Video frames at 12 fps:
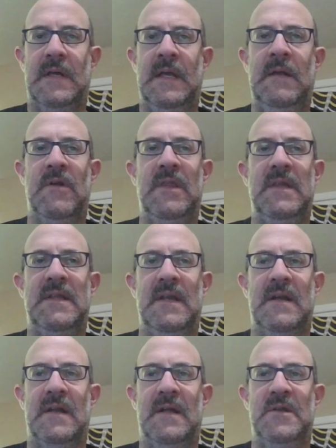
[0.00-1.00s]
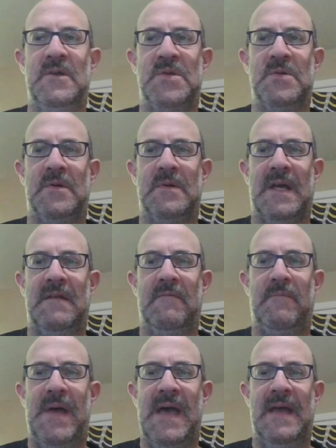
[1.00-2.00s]
he really did an unusual kind
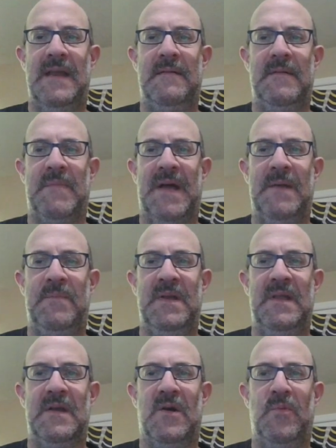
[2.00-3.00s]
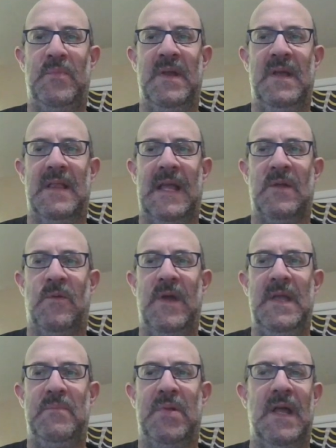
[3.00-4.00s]
of bad, in my opinion, opening. Like the
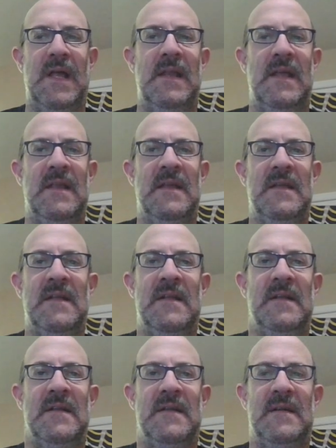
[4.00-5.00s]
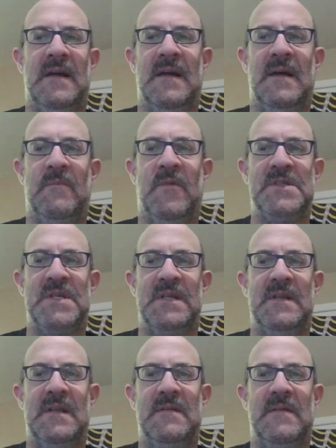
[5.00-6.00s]
way he played it
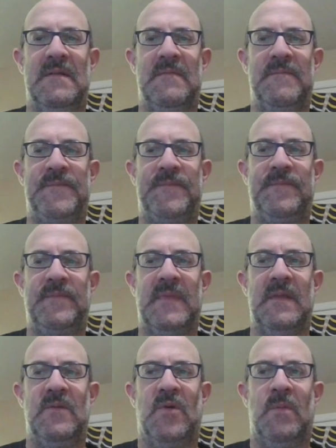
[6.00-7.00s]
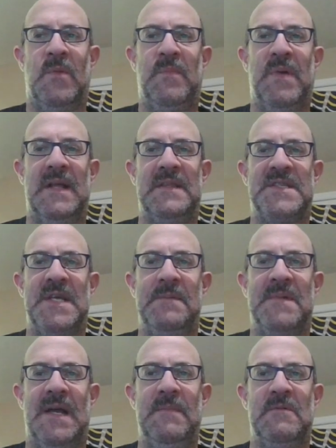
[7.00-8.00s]
wasn't normal, but at the
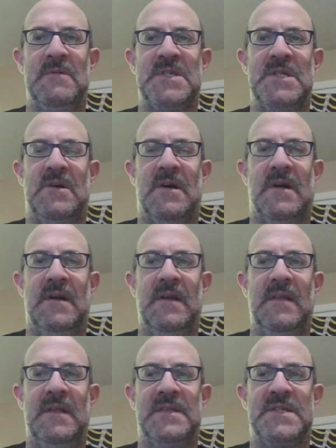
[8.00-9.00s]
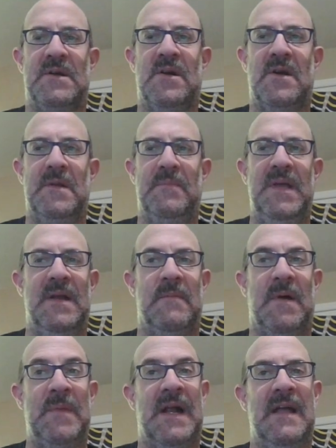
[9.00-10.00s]
same time, it was still hard. It's still hard to beat
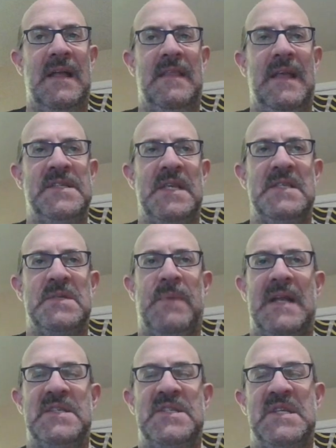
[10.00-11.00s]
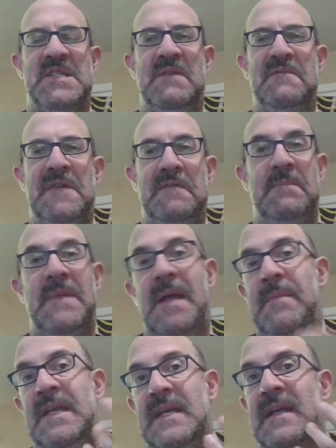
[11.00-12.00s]
him. I mean, they say this bot is 1650.
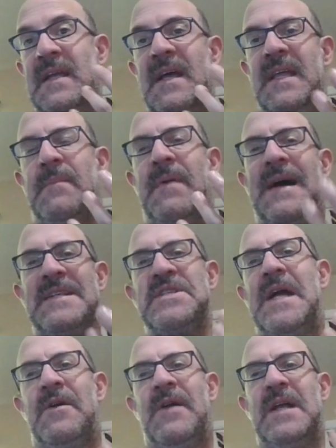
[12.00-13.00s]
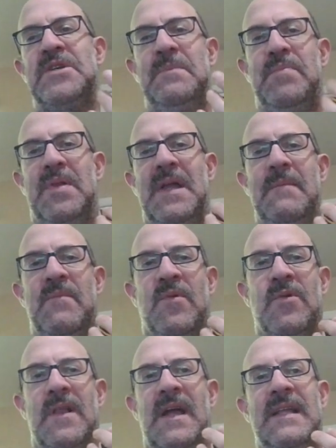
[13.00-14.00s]
Maybe the bots now are actually playing
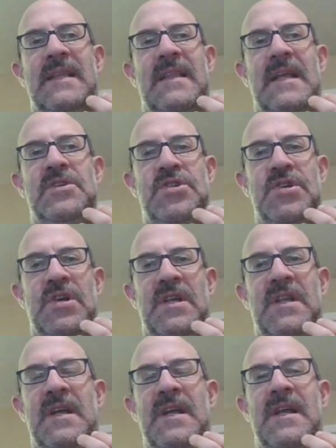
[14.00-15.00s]
more like they should.